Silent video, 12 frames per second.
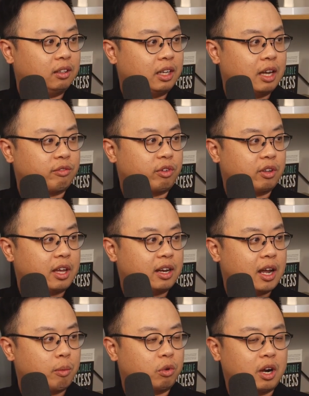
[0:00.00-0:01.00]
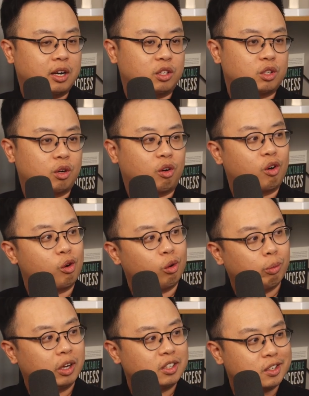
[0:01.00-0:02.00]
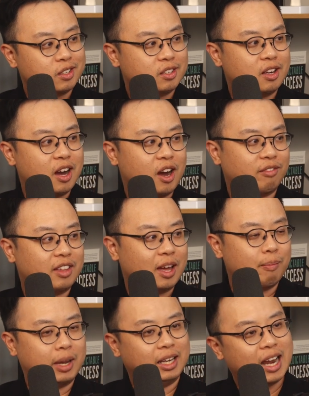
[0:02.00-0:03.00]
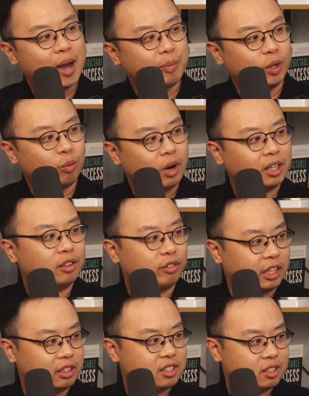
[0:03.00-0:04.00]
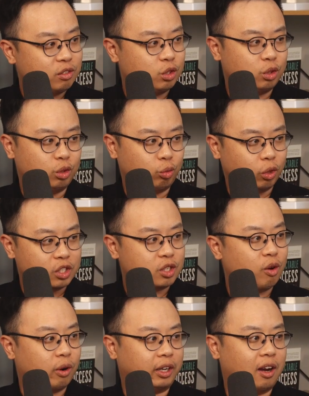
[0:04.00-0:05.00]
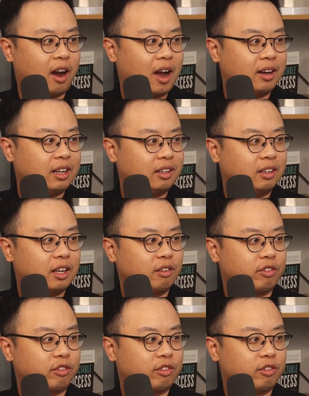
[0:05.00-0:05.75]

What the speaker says: and for that MRI to show a whole bunch of stuff that may not be relevant to what's going on, and